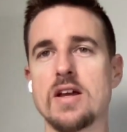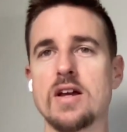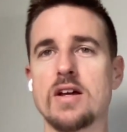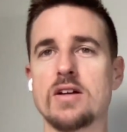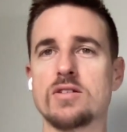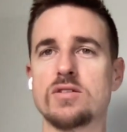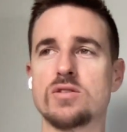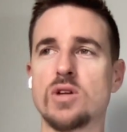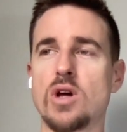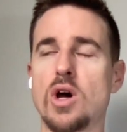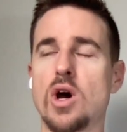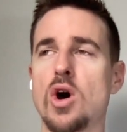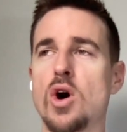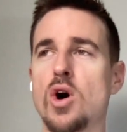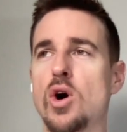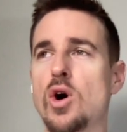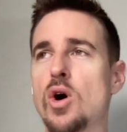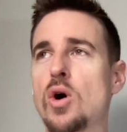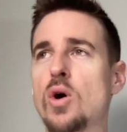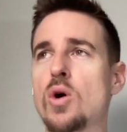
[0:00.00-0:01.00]

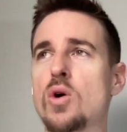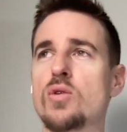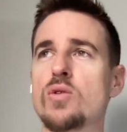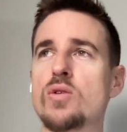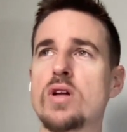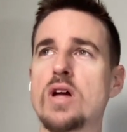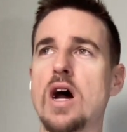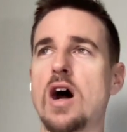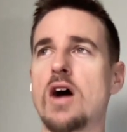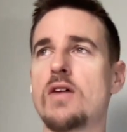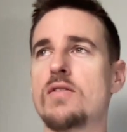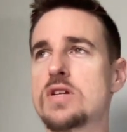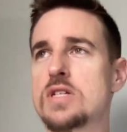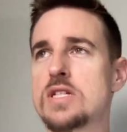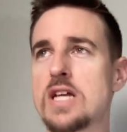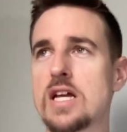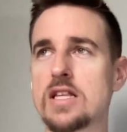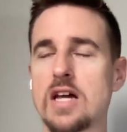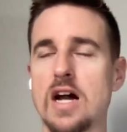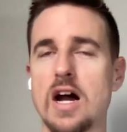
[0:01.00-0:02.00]
So obviously
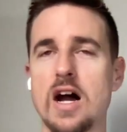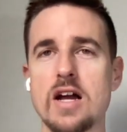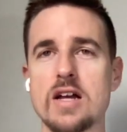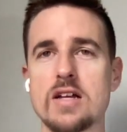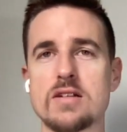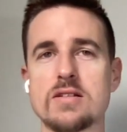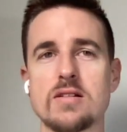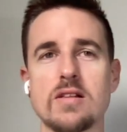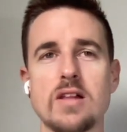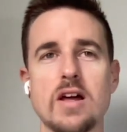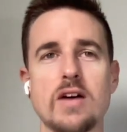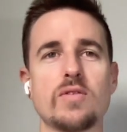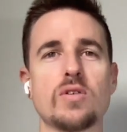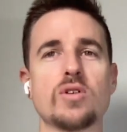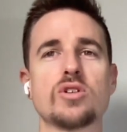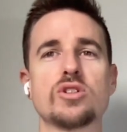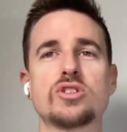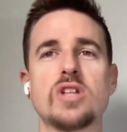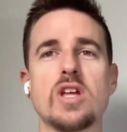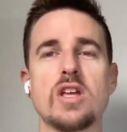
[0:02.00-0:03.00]
at the highest
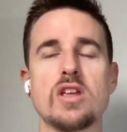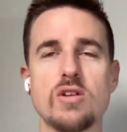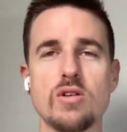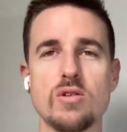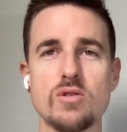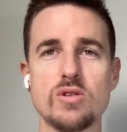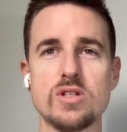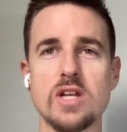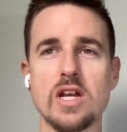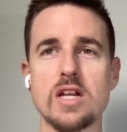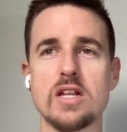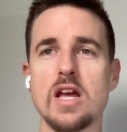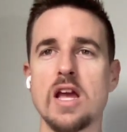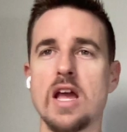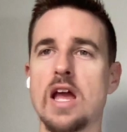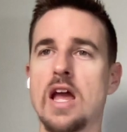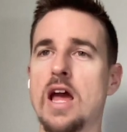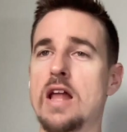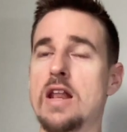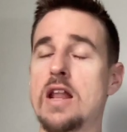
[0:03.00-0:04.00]
levels, they use it.
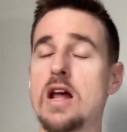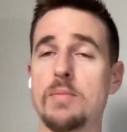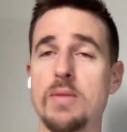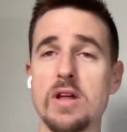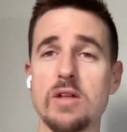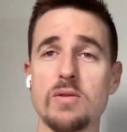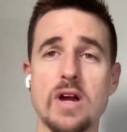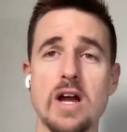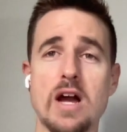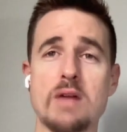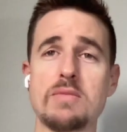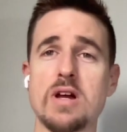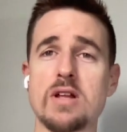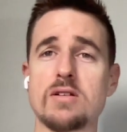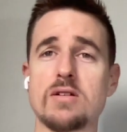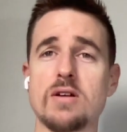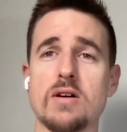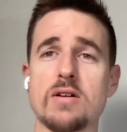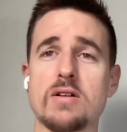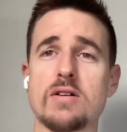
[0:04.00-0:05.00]
And now, by the way, I'm not
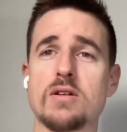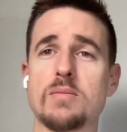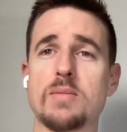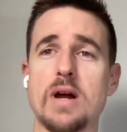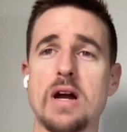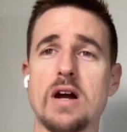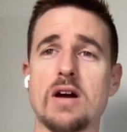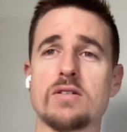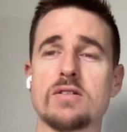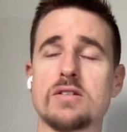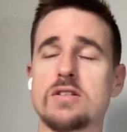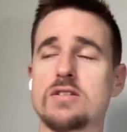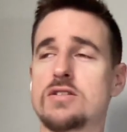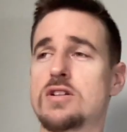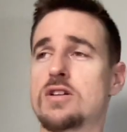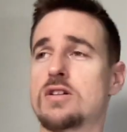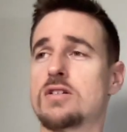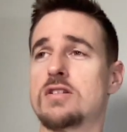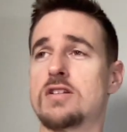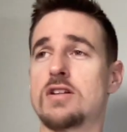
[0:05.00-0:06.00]
talking about
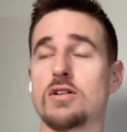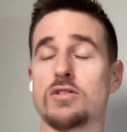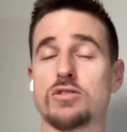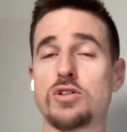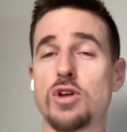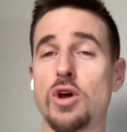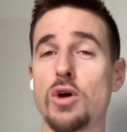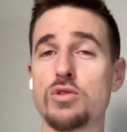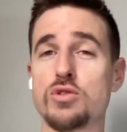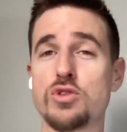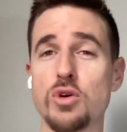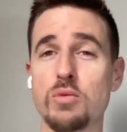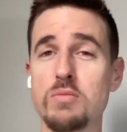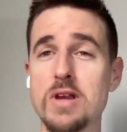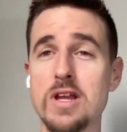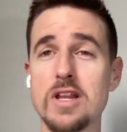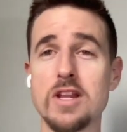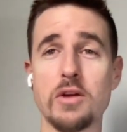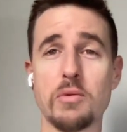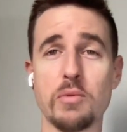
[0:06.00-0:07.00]
just, social
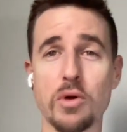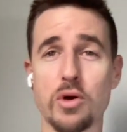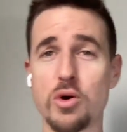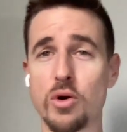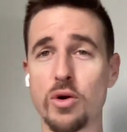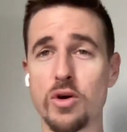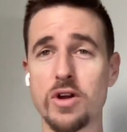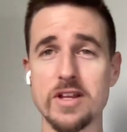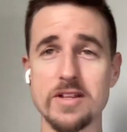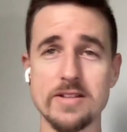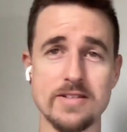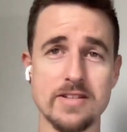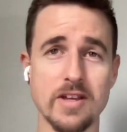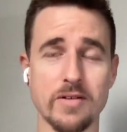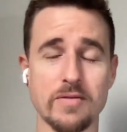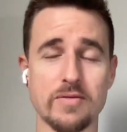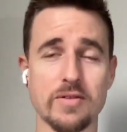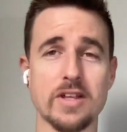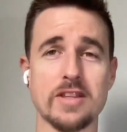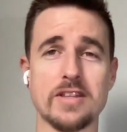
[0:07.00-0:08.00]
media recording and
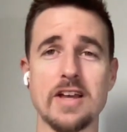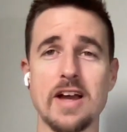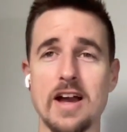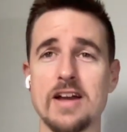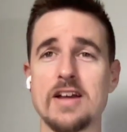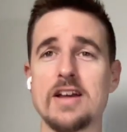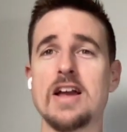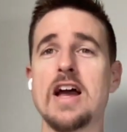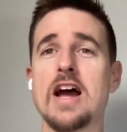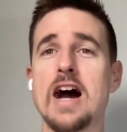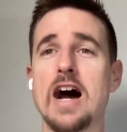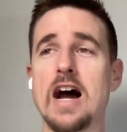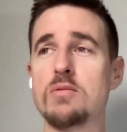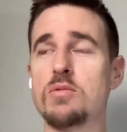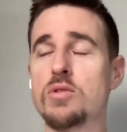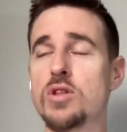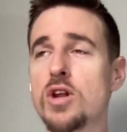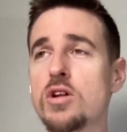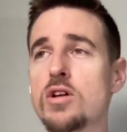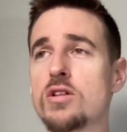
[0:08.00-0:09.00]
stuff like that. I'm
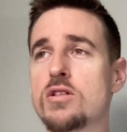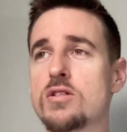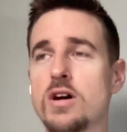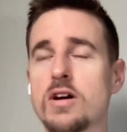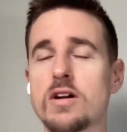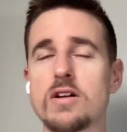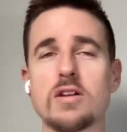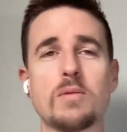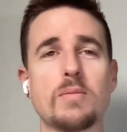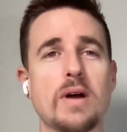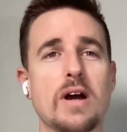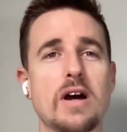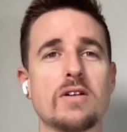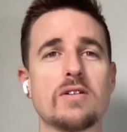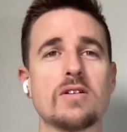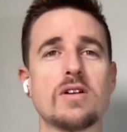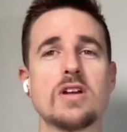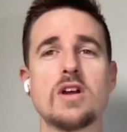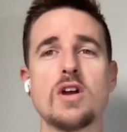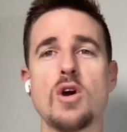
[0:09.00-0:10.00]
literally talking
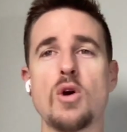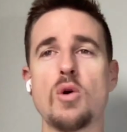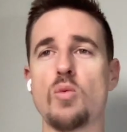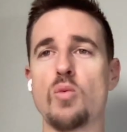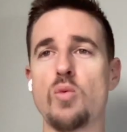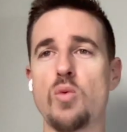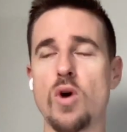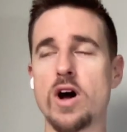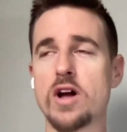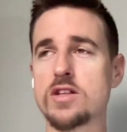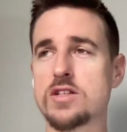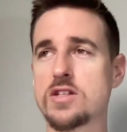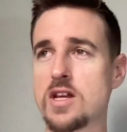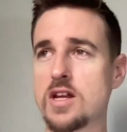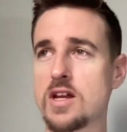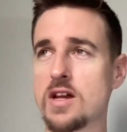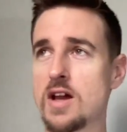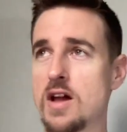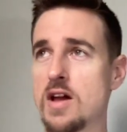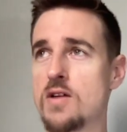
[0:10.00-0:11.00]
about
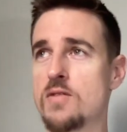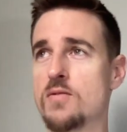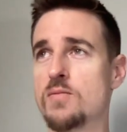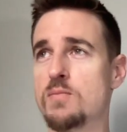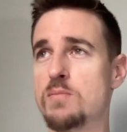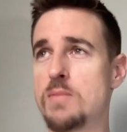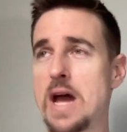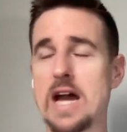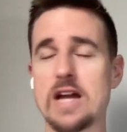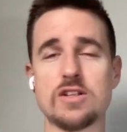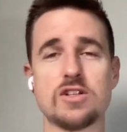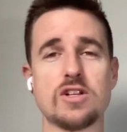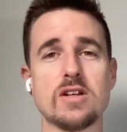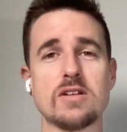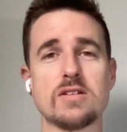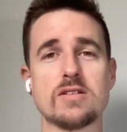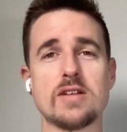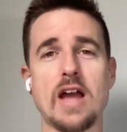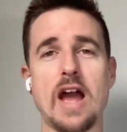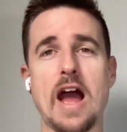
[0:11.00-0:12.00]
watching
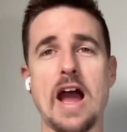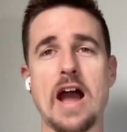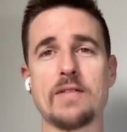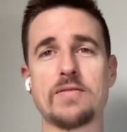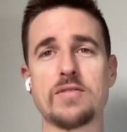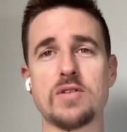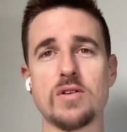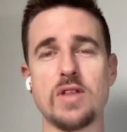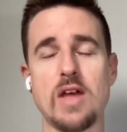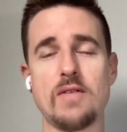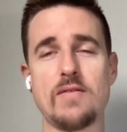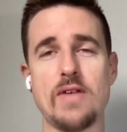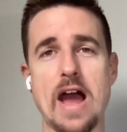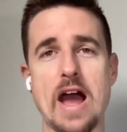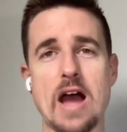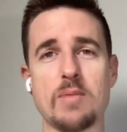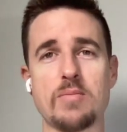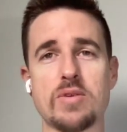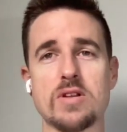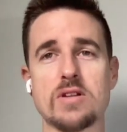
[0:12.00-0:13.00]
matches after they've
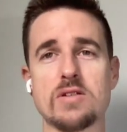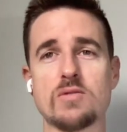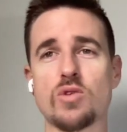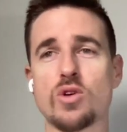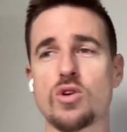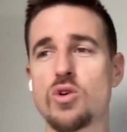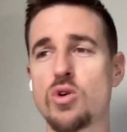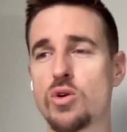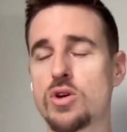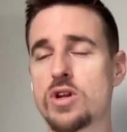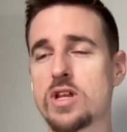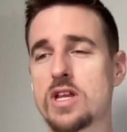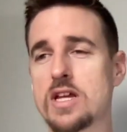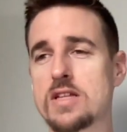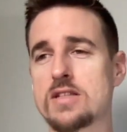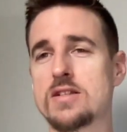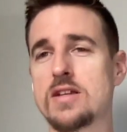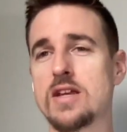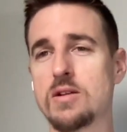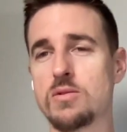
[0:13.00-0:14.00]
happened, recording it,
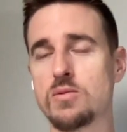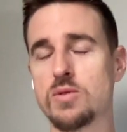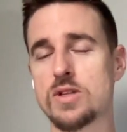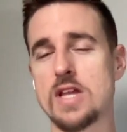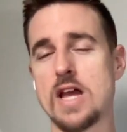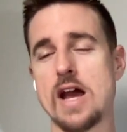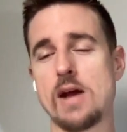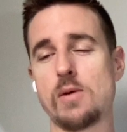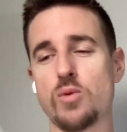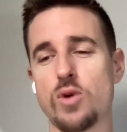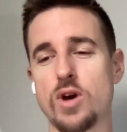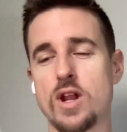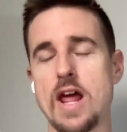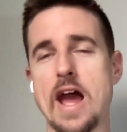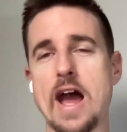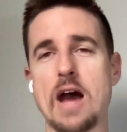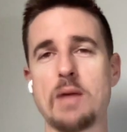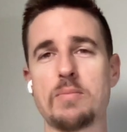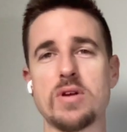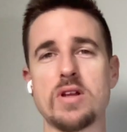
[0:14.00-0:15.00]
seeing what
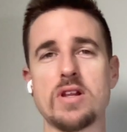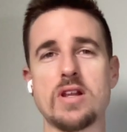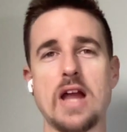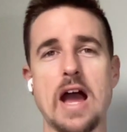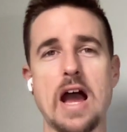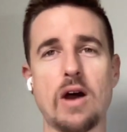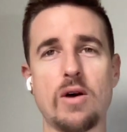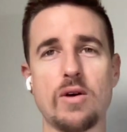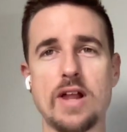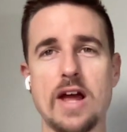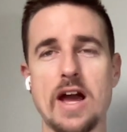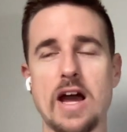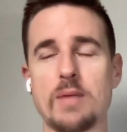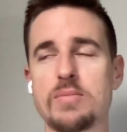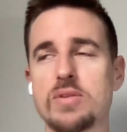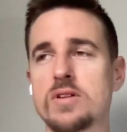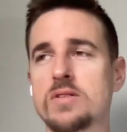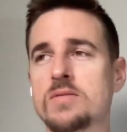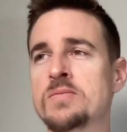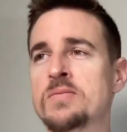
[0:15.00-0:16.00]
happened, how it
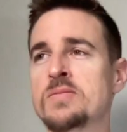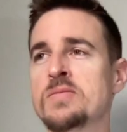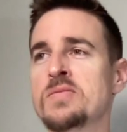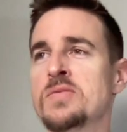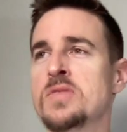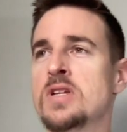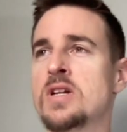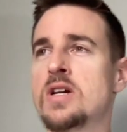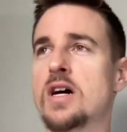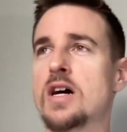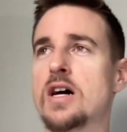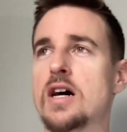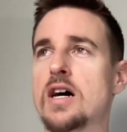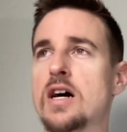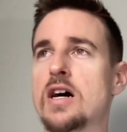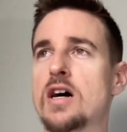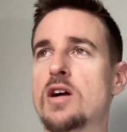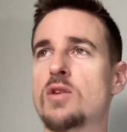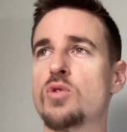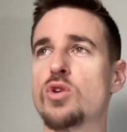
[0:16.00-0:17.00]
happened,
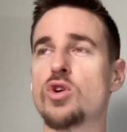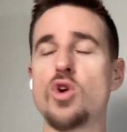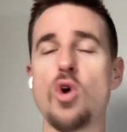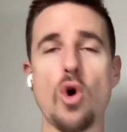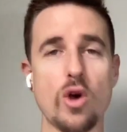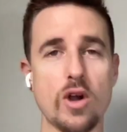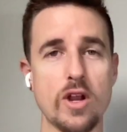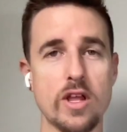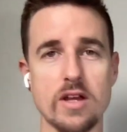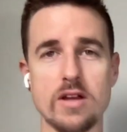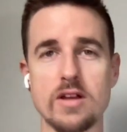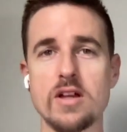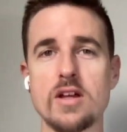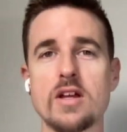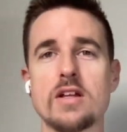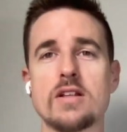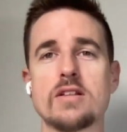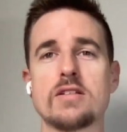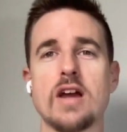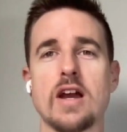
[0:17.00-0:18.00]
recording
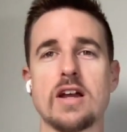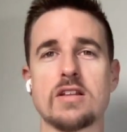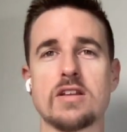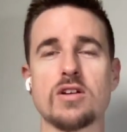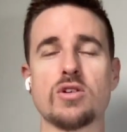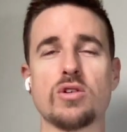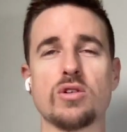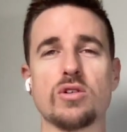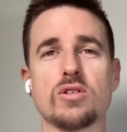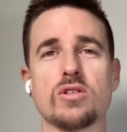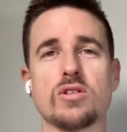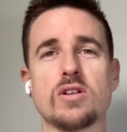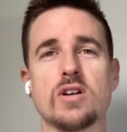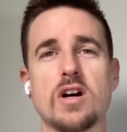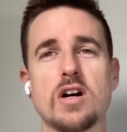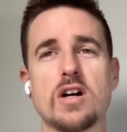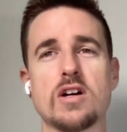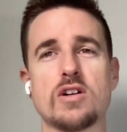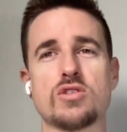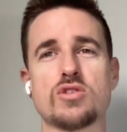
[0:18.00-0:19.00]
technical
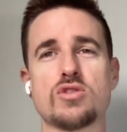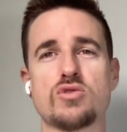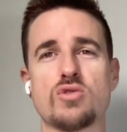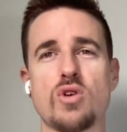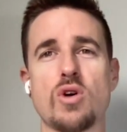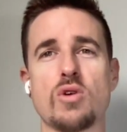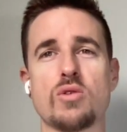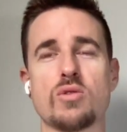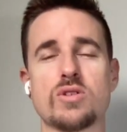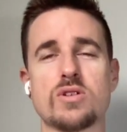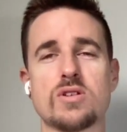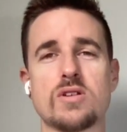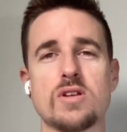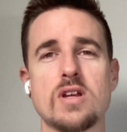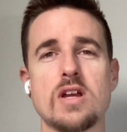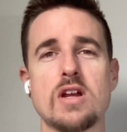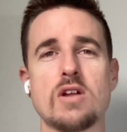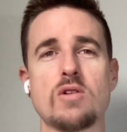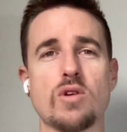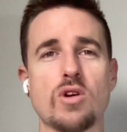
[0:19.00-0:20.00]
strokes,
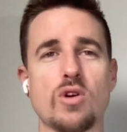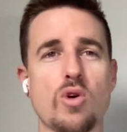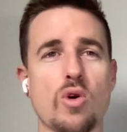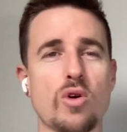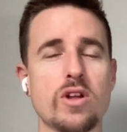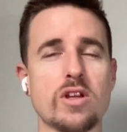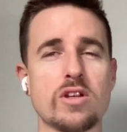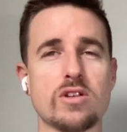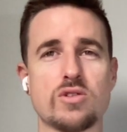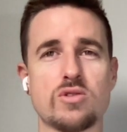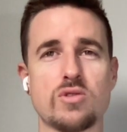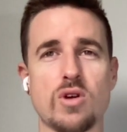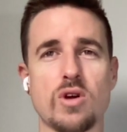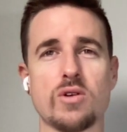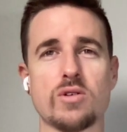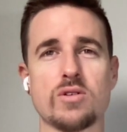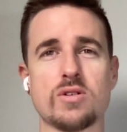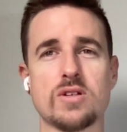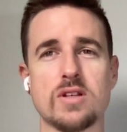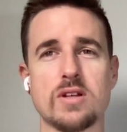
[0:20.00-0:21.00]
recording
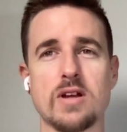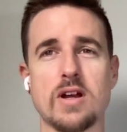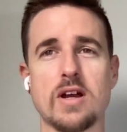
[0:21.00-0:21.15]
strokes,